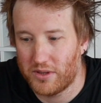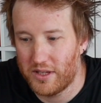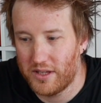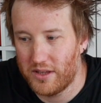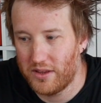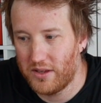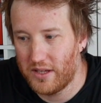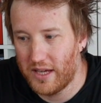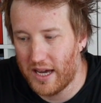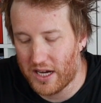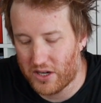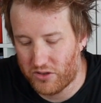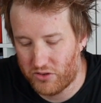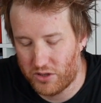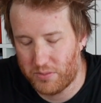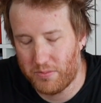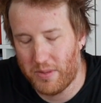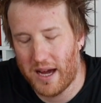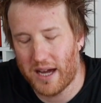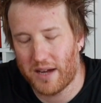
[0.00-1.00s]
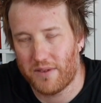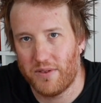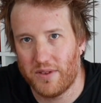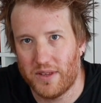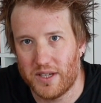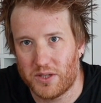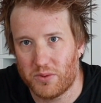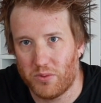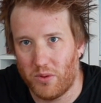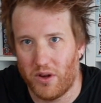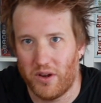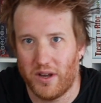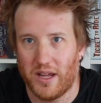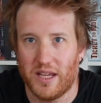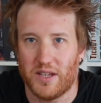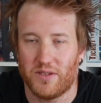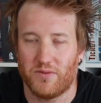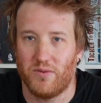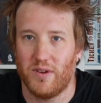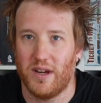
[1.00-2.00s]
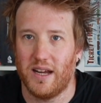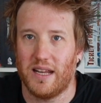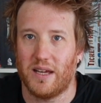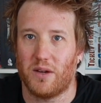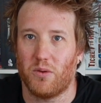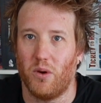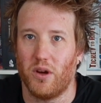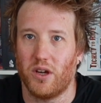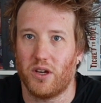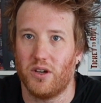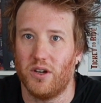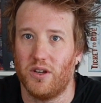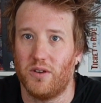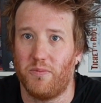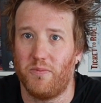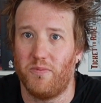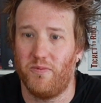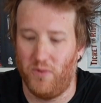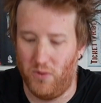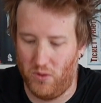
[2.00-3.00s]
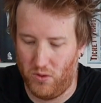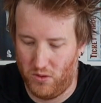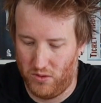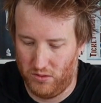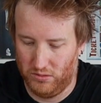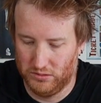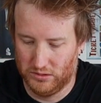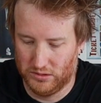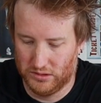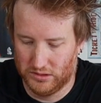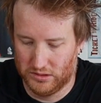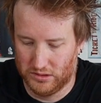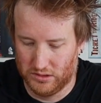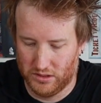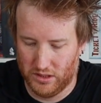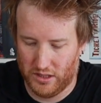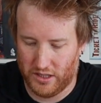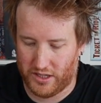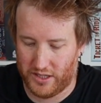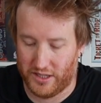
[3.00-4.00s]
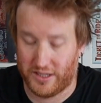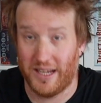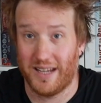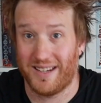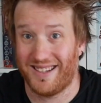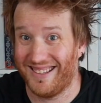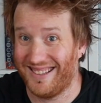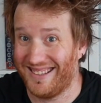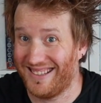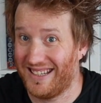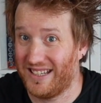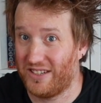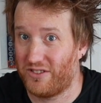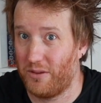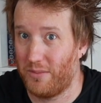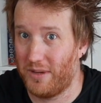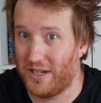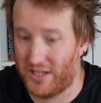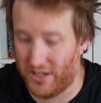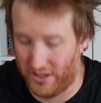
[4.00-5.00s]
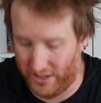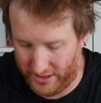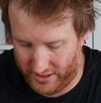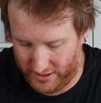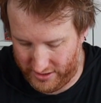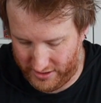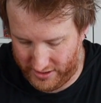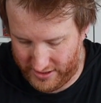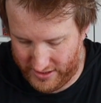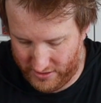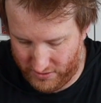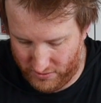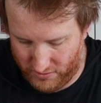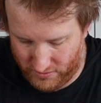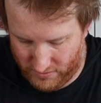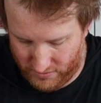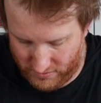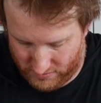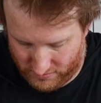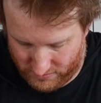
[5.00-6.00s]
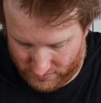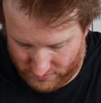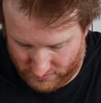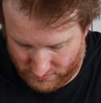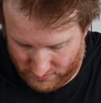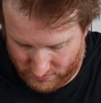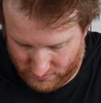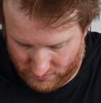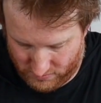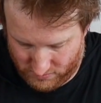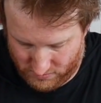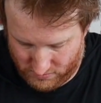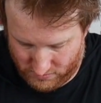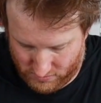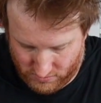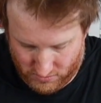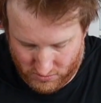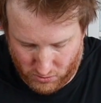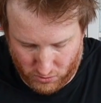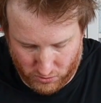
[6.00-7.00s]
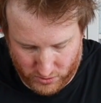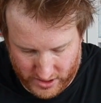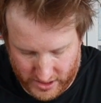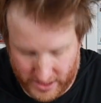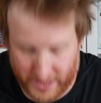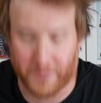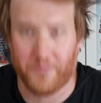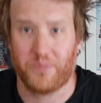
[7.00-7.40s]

you, the extras pack for this one is really quite good for, like I said, these are a bit tight still. Oh dear.